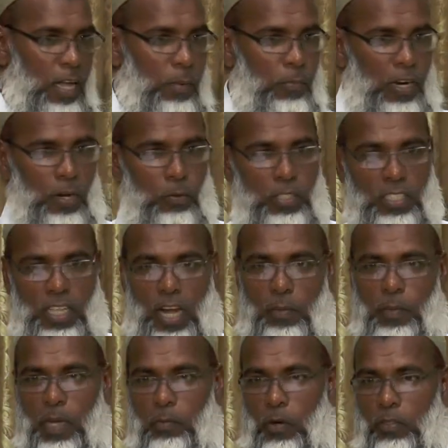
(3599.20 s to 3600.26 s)
a brother was telling
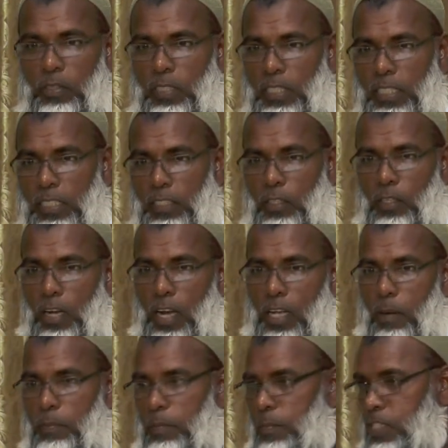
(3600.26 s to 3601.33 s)
me about, lock
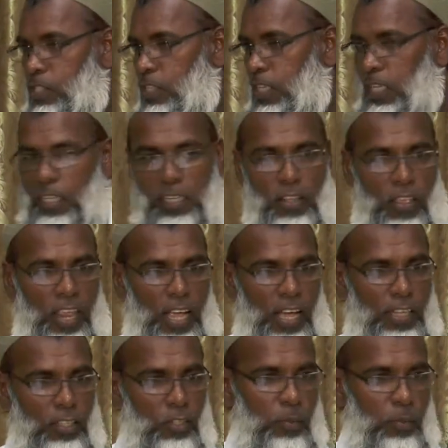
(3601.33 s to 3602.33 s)
up the masjid, and